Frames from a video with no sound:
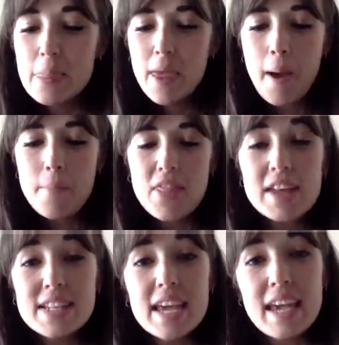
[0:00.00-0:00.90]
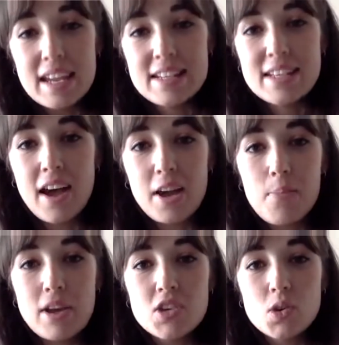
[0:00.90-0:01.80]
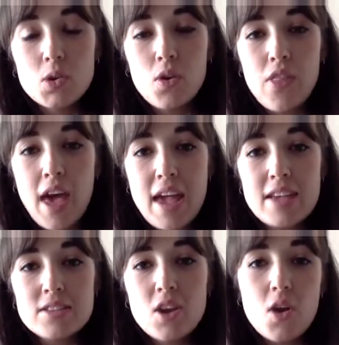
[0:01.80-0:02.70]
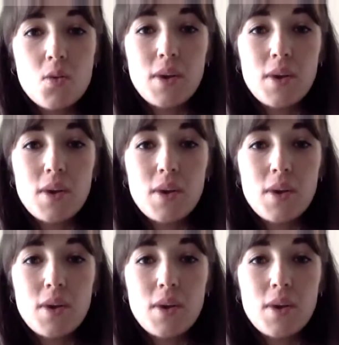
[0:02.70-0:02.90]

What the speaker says: Then take it inside. Make sure there is no